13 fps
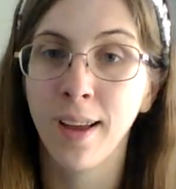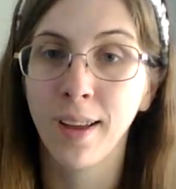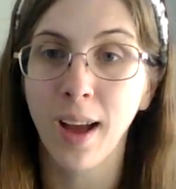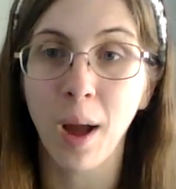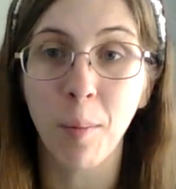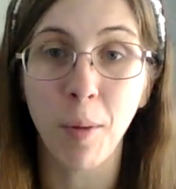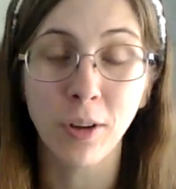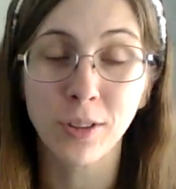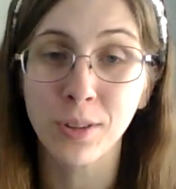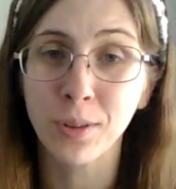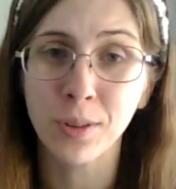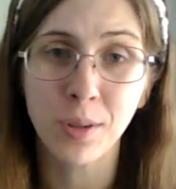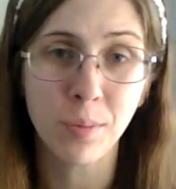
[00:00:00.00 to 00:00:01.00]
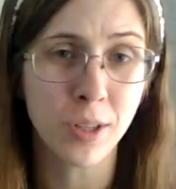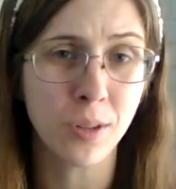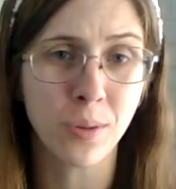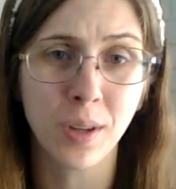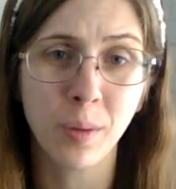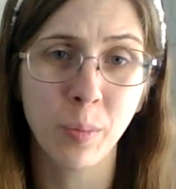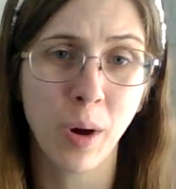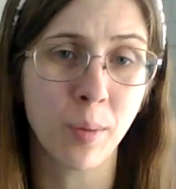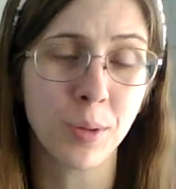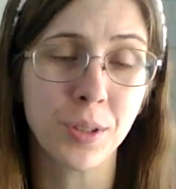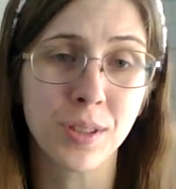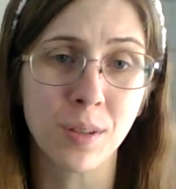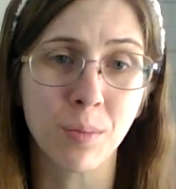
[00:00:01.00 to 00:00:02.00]
I'm also going to be doing
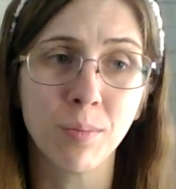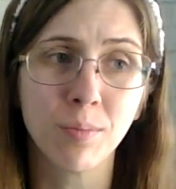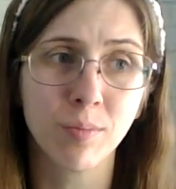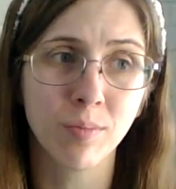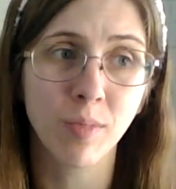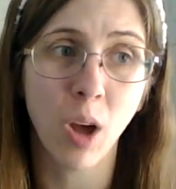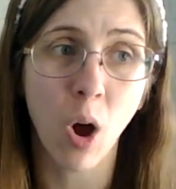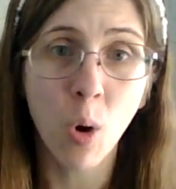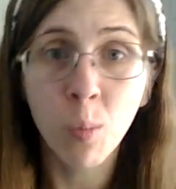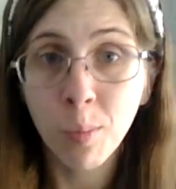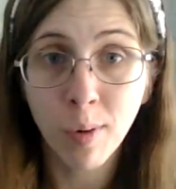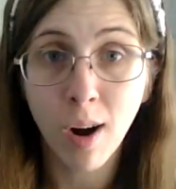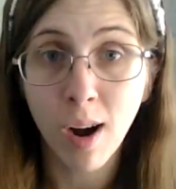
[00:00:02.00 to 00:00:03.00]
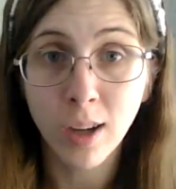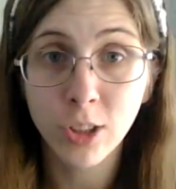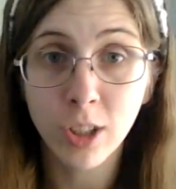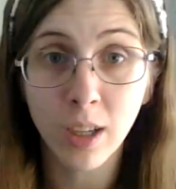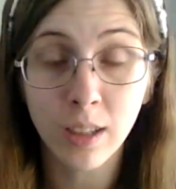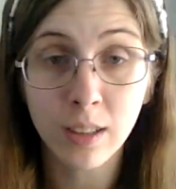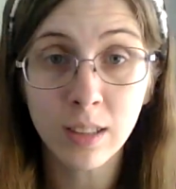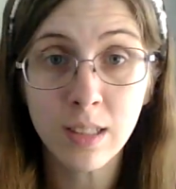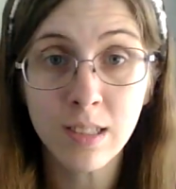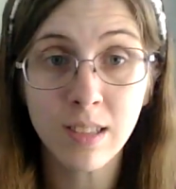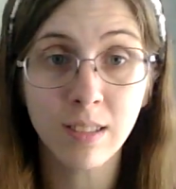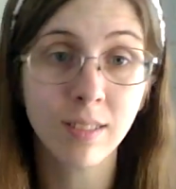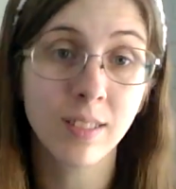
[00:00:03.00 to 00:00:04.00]
probably some home projects